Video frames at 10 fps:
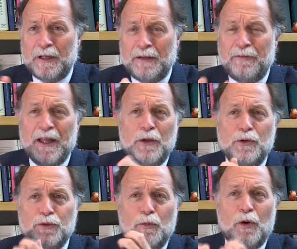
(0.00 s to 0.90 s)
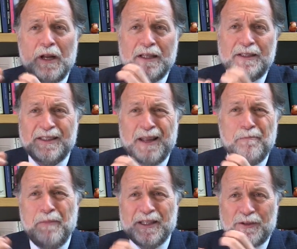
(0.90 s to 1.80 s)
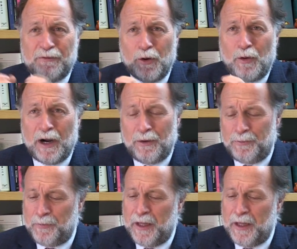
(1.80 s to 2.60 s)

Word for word: if they use more or less the same bits of know-how.